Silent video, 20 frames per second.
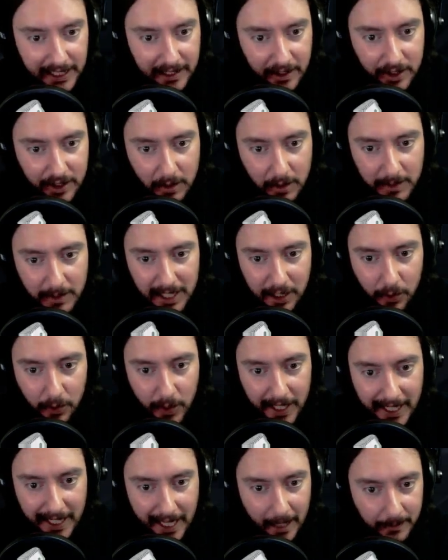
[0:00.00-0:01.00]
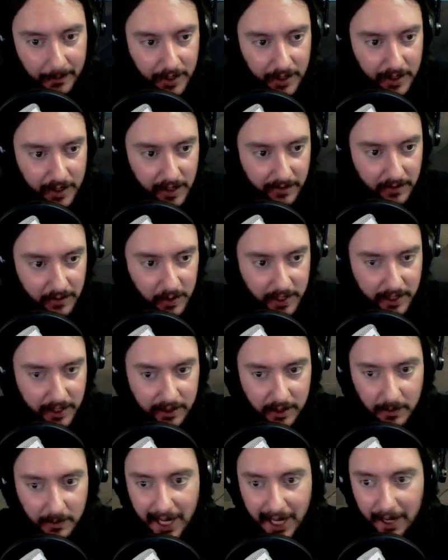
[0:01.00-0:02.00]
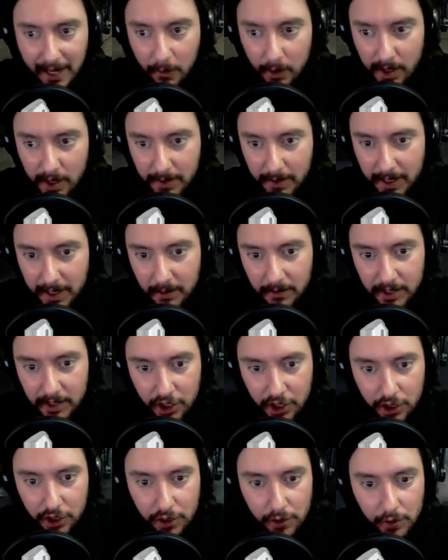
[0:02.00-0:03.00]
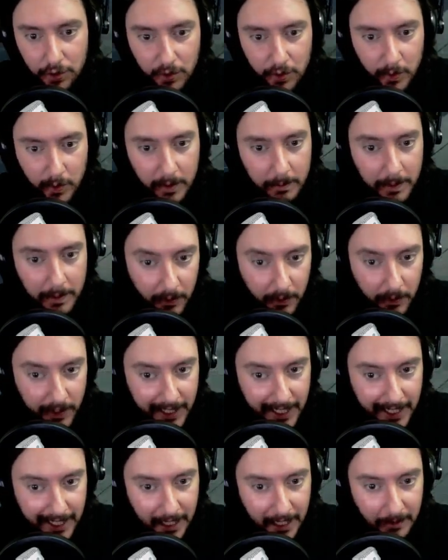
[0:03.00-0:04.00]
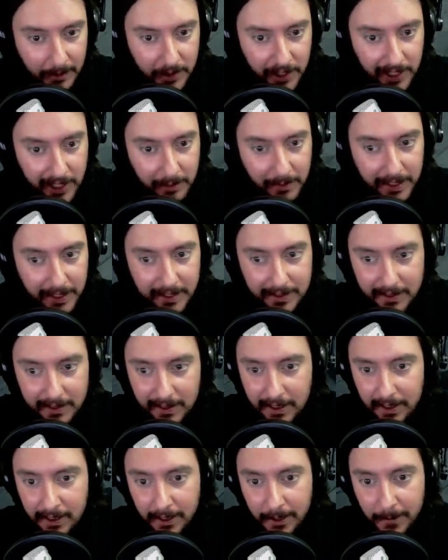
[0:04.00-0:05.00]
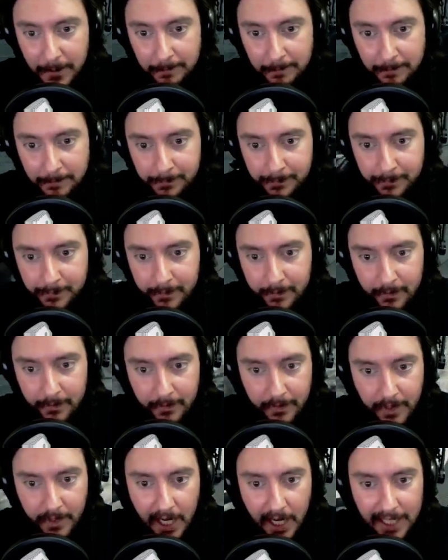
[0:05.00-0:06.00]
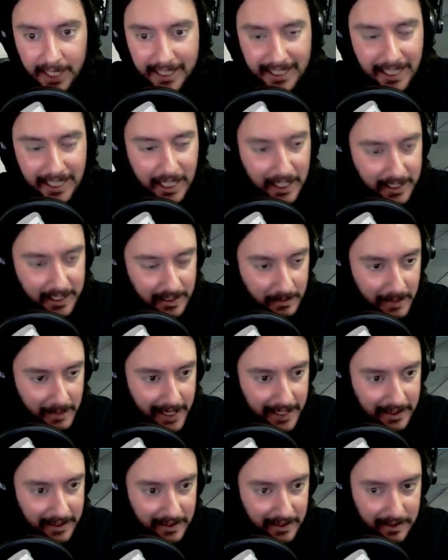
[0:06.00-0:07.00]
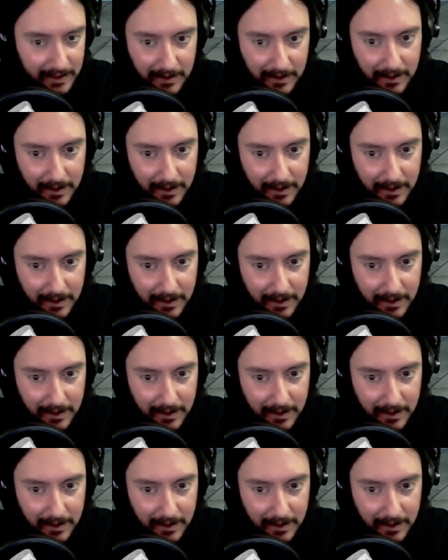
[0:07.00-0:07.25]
There's so many great capture softwares out there, but I want to be able to choose what bitrate I capture at because I like to customize.